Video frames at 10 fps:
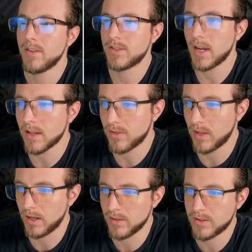The second
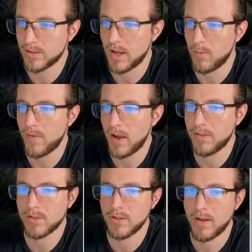thing is that we've
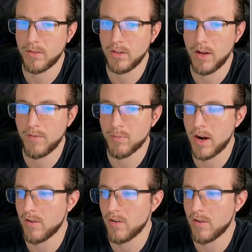had this level of